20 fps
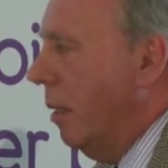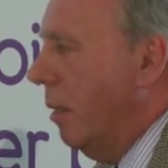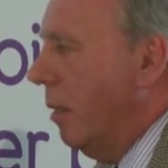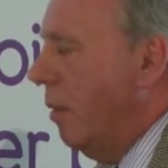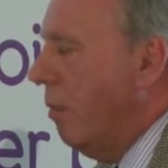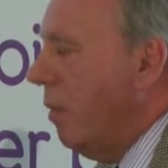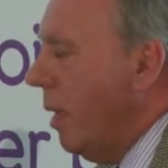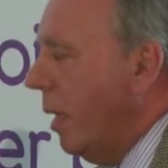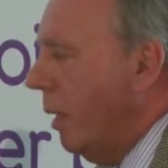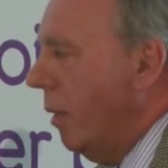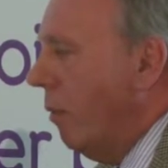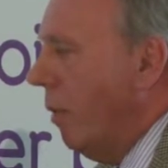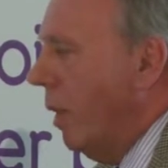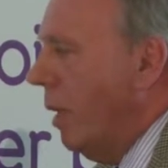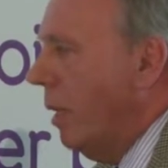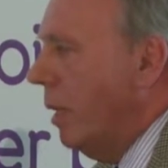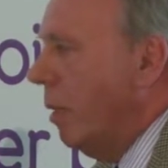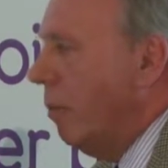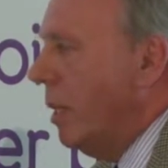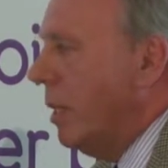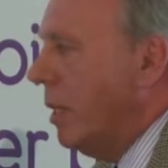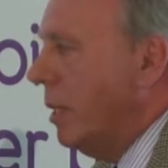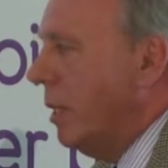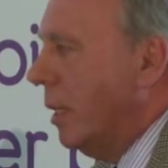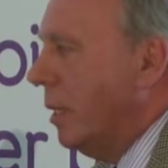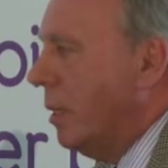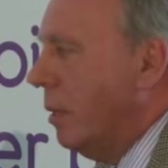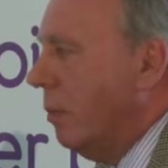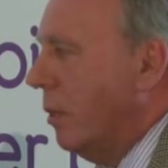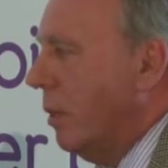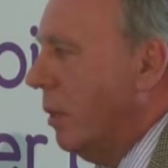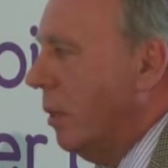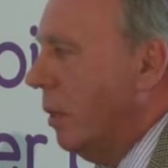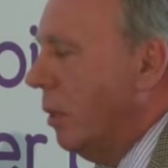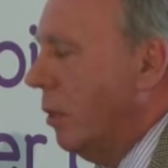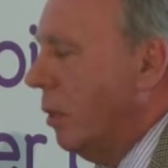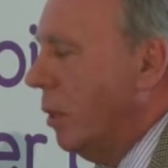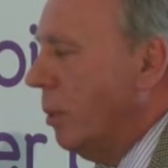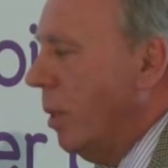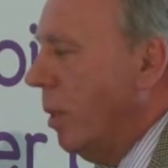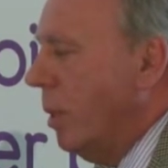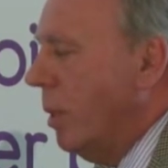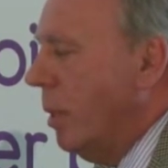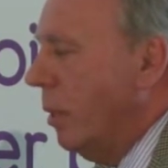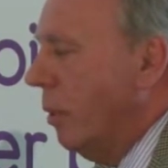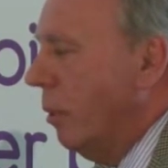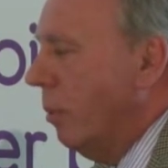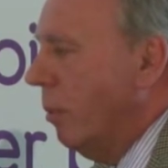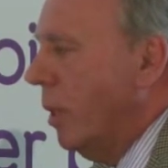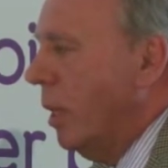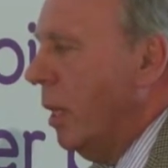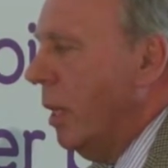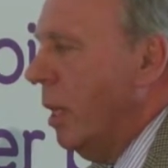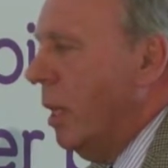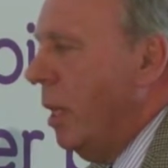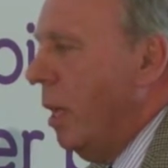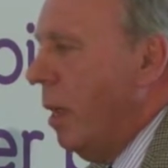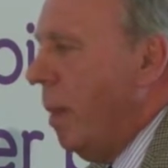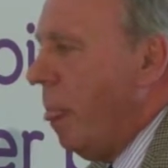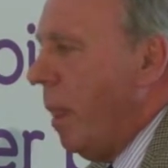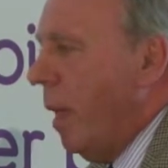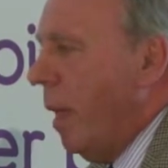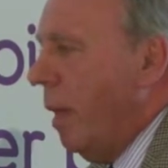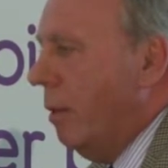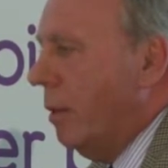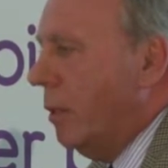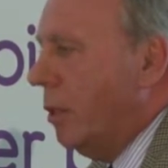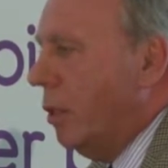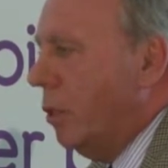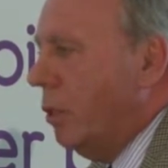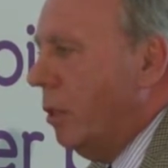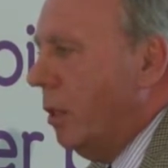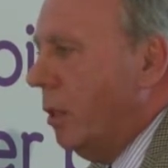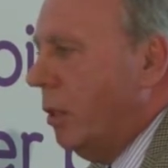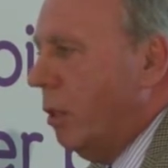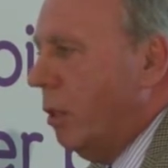on a really regular basis, actually, within the cross-party group. There's also a